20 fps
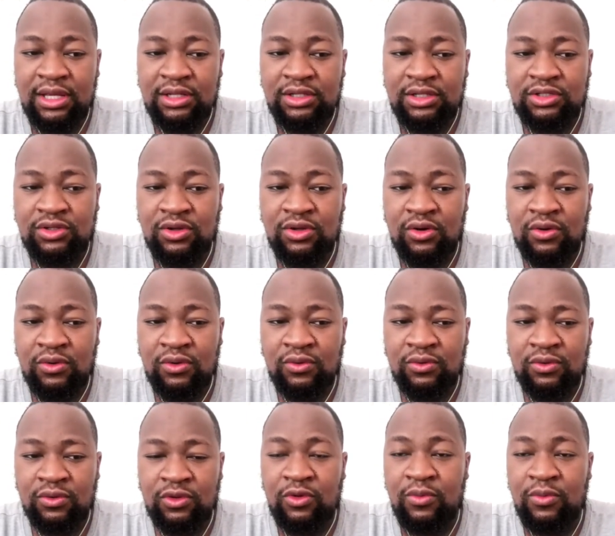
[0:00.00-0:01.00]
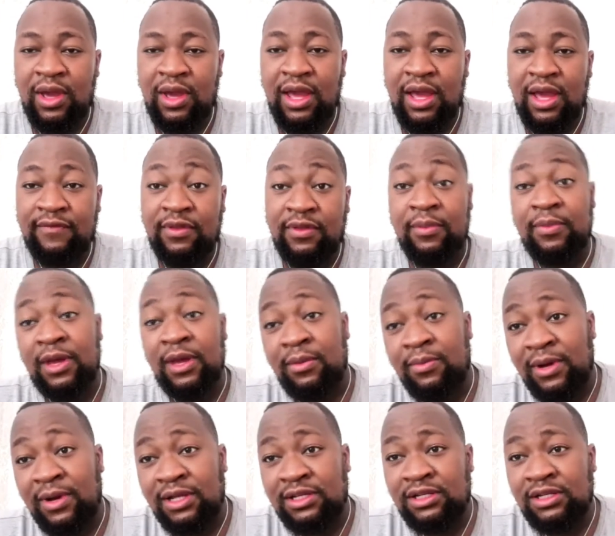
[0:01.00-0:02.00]
So you may have the big
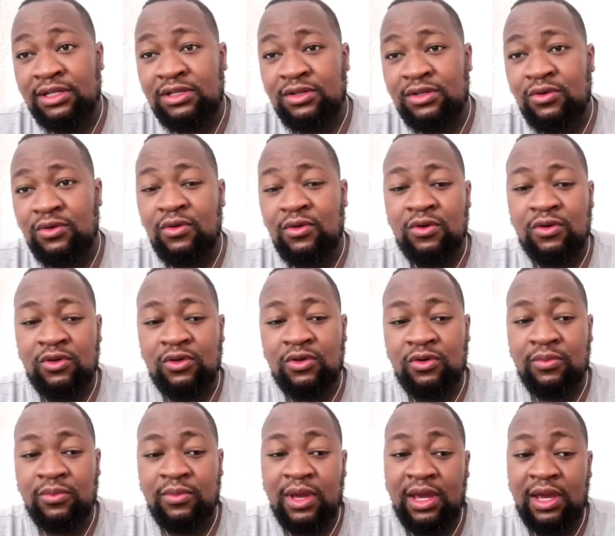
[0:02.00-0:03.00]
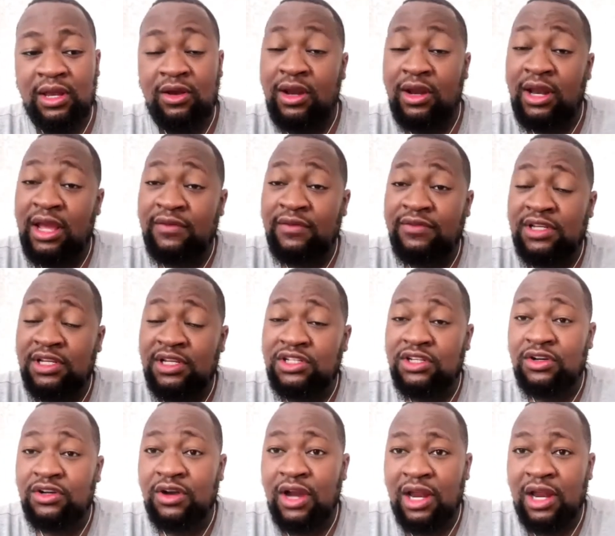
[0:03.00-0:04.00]
budget, or you may not have such a
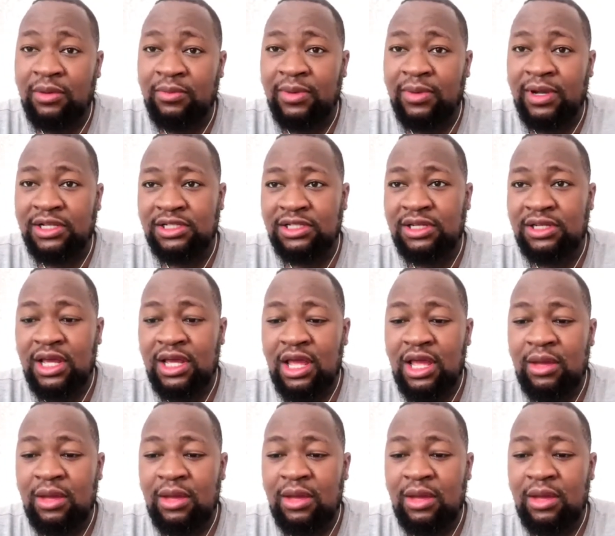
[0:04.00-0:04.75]
grand budget,